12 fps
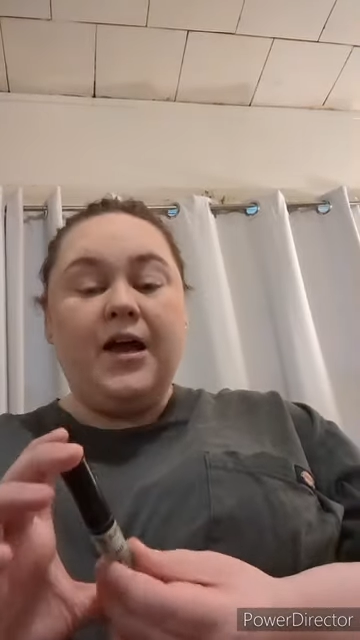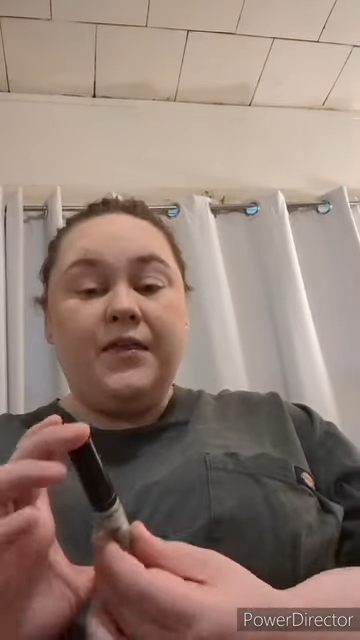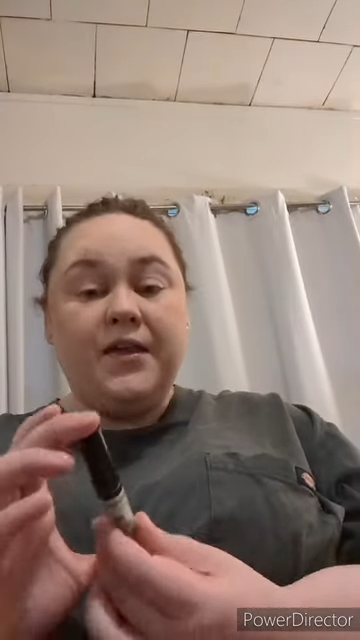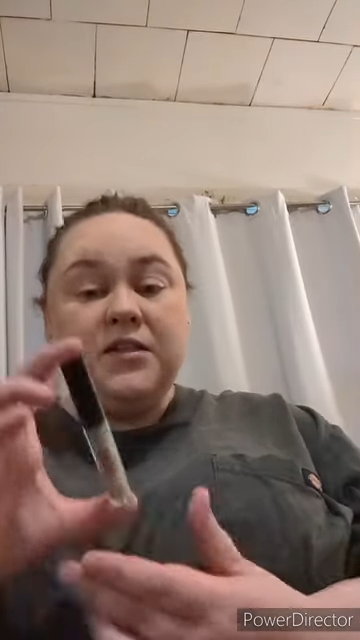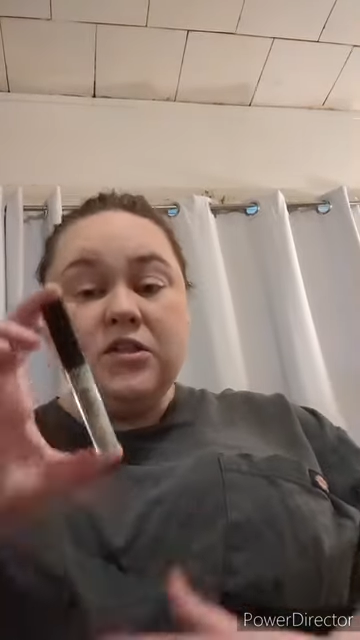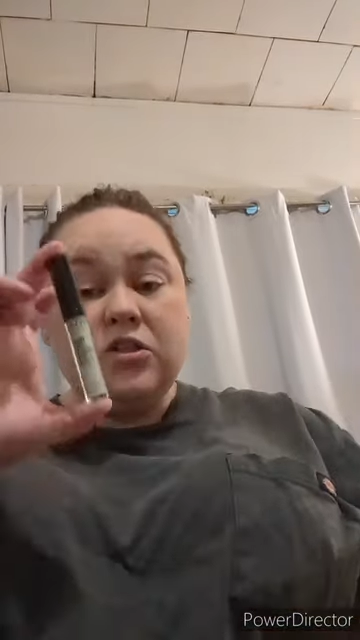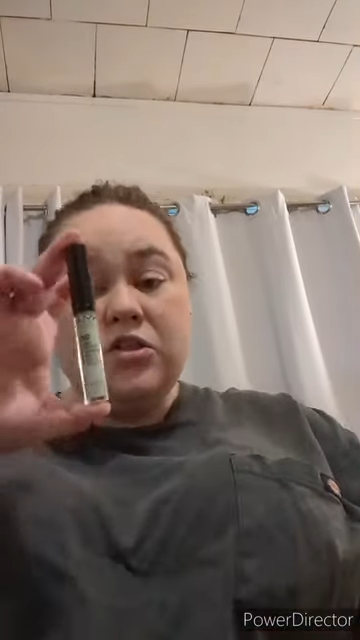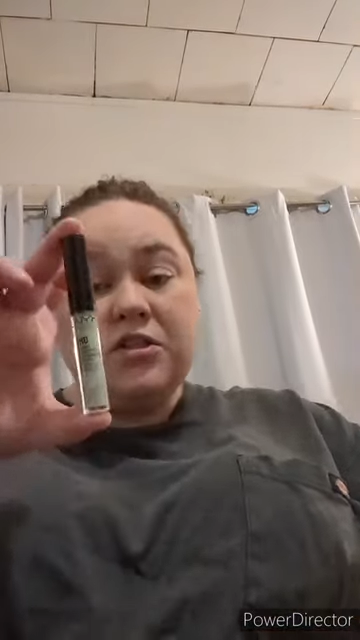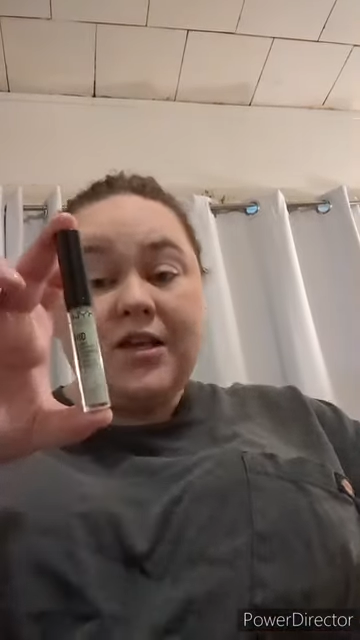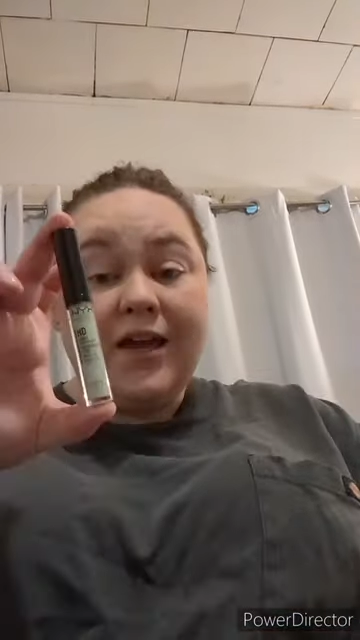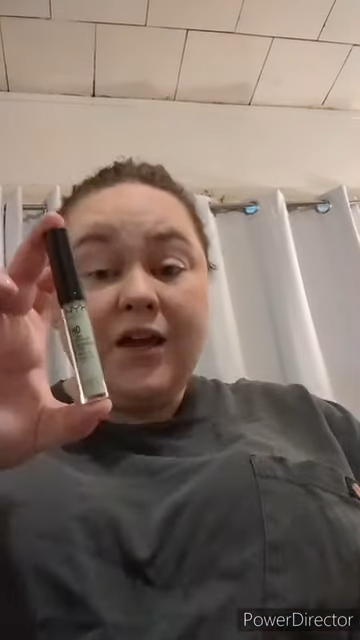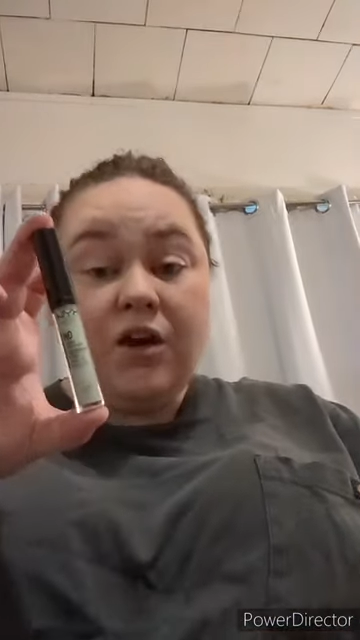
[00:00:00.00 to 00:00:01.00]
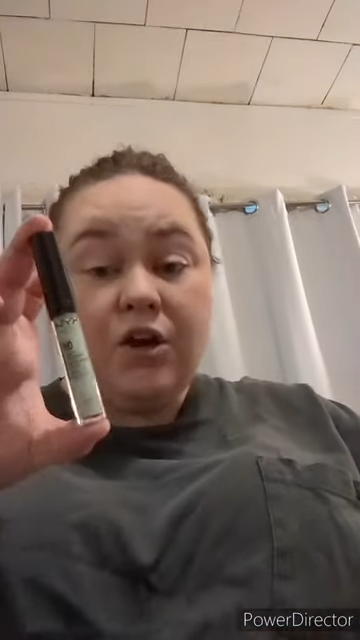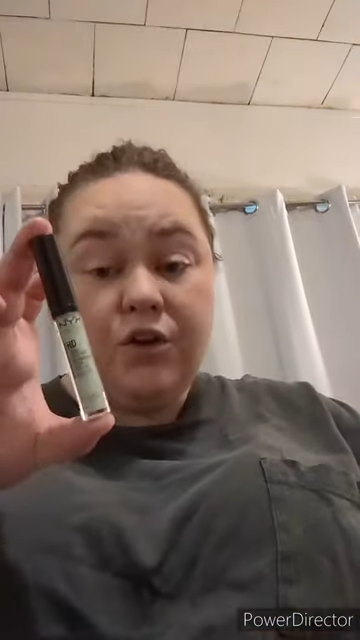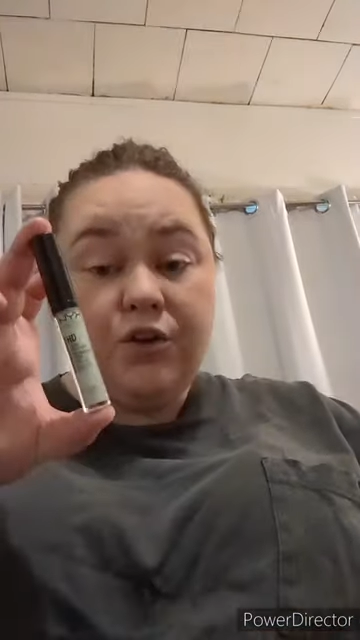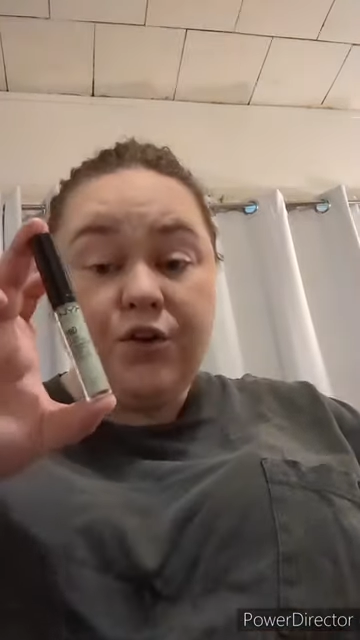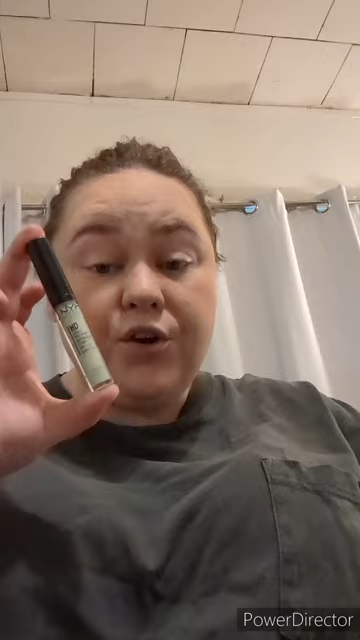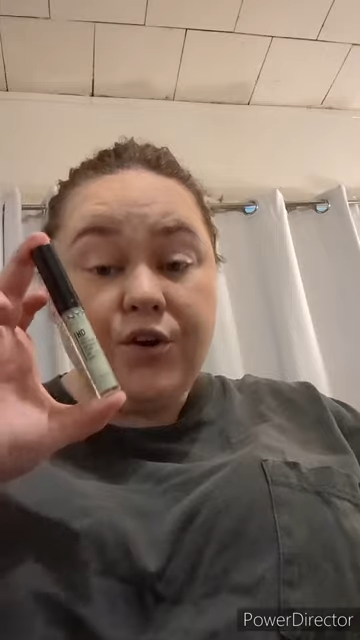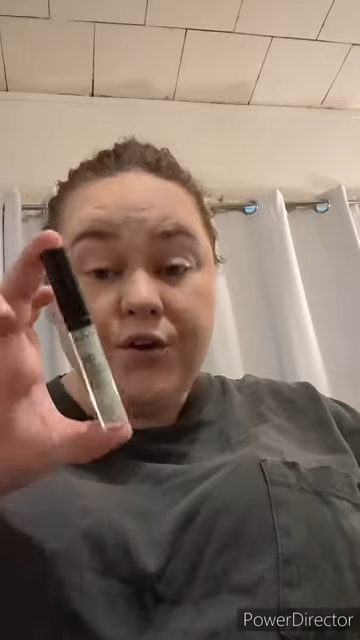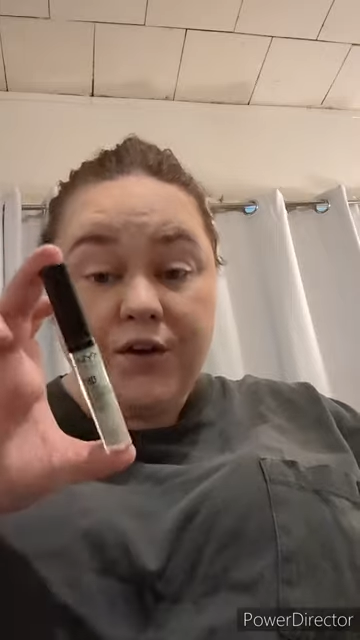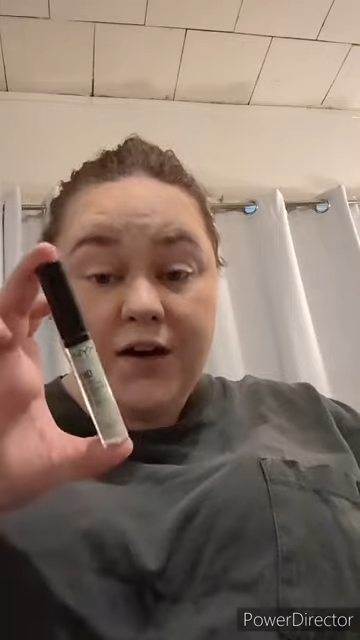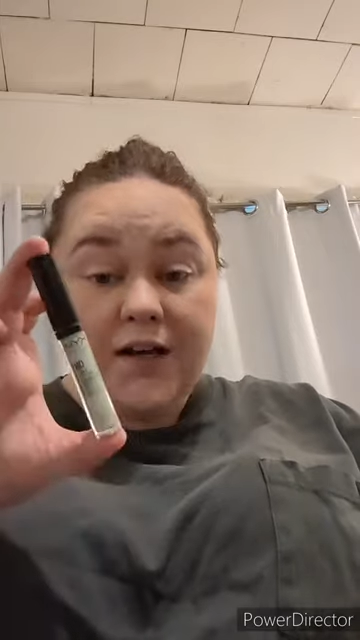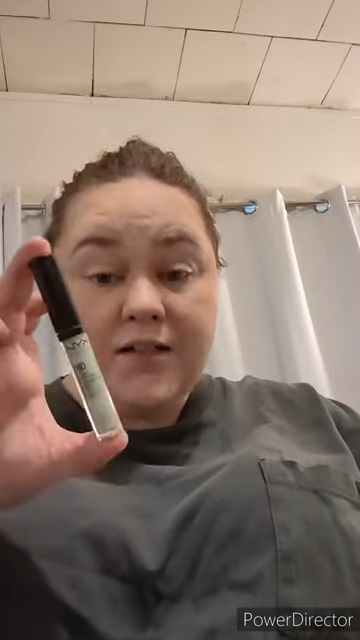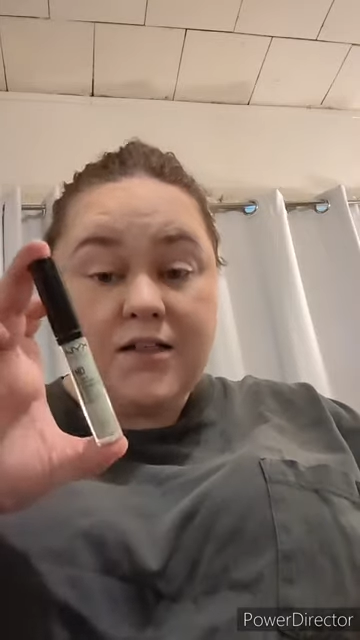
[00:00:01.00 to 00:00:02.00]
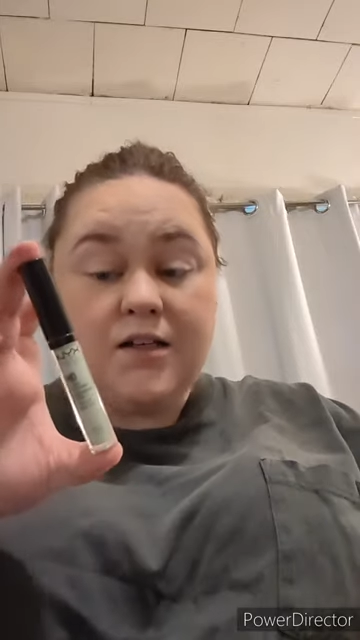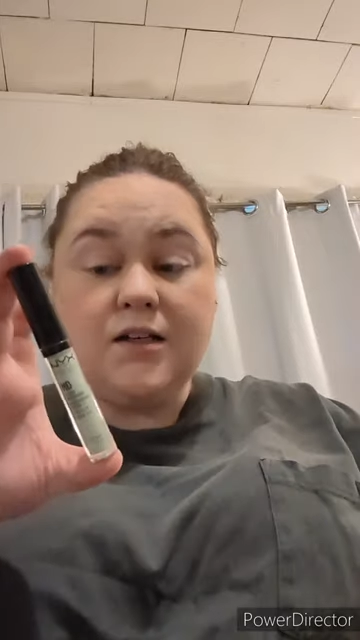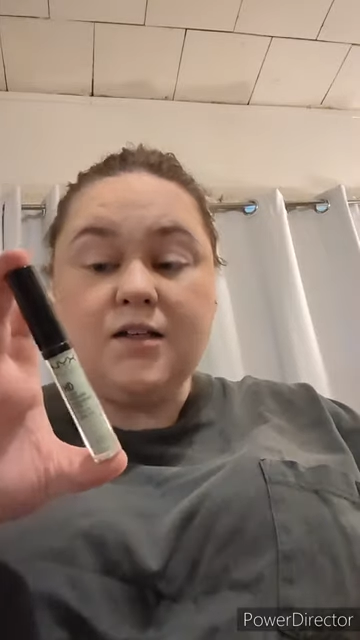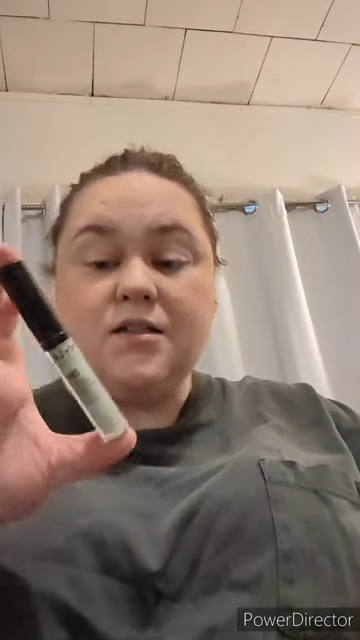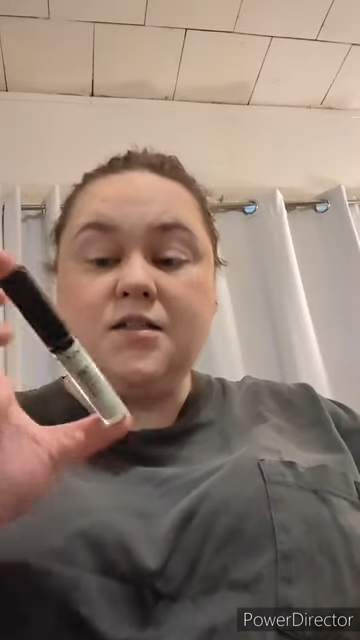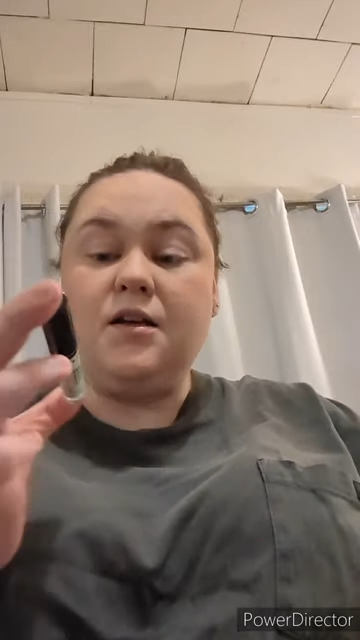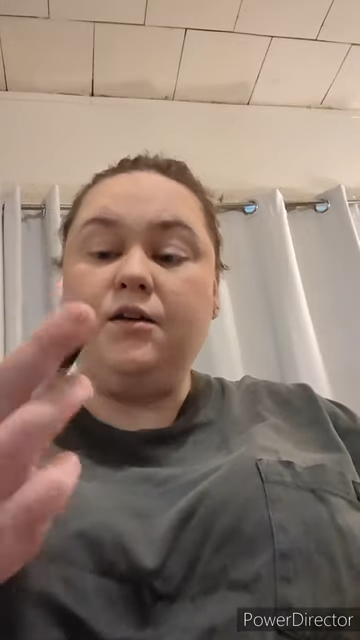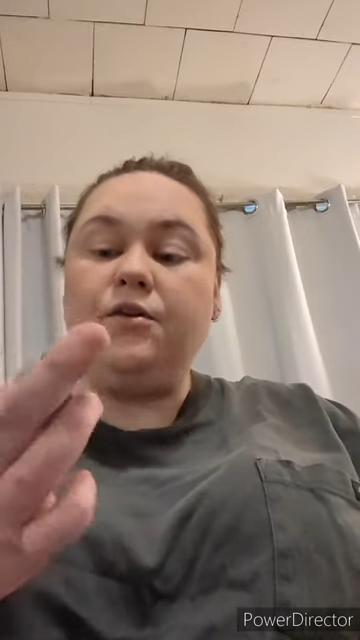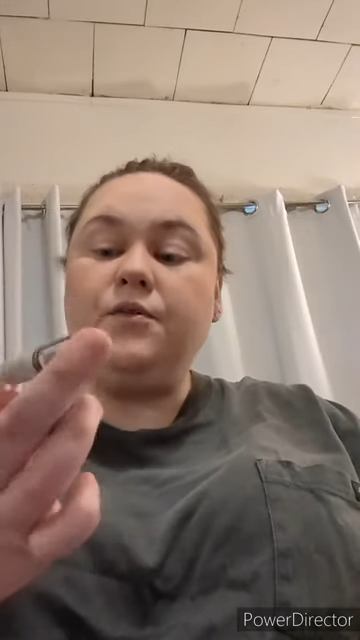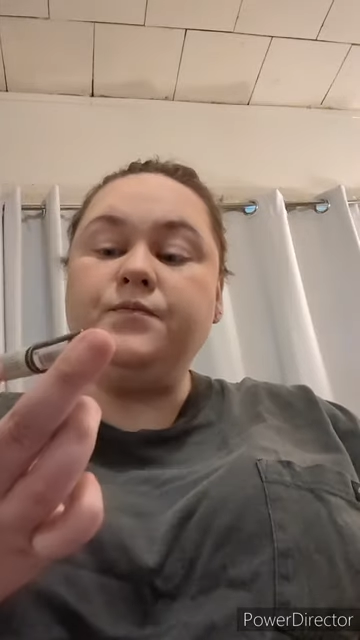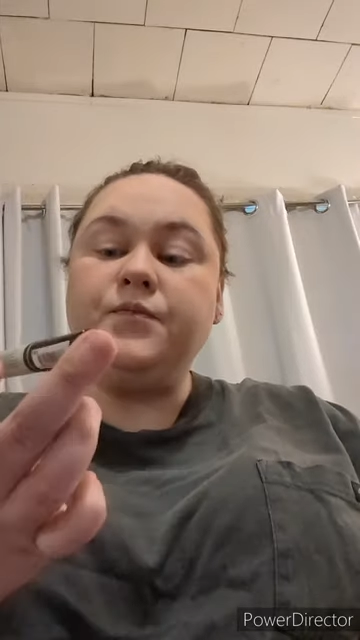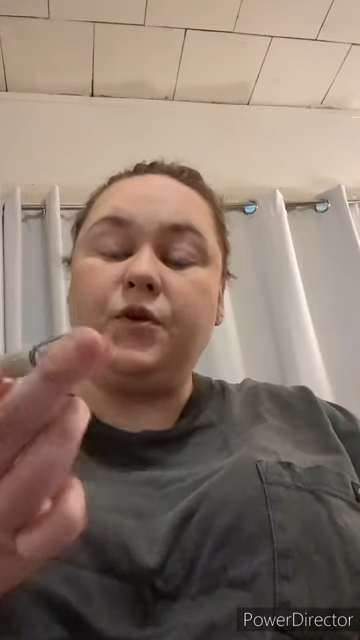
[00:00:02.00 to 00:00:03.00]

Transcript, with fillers: and this is just a color correcting concealer.